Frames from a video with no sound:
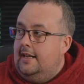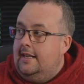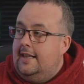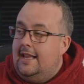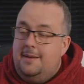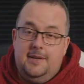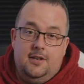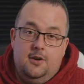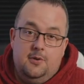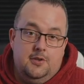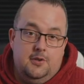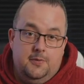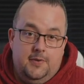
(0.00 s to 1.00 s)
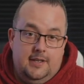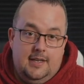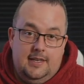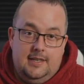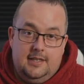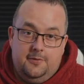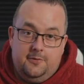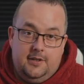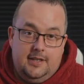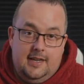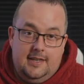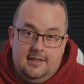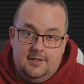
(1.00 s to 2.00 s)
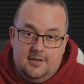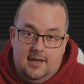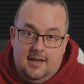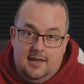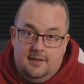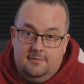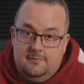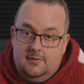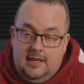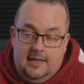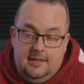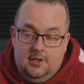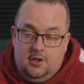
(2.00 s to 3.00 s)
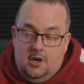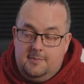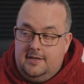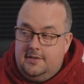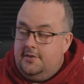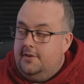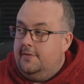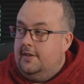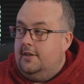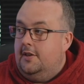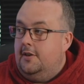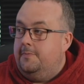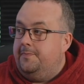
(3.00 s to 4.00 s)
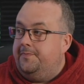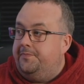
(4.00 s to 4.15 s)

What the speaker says: Let me know if you think any different. Get in the chat, get in the comments on the video.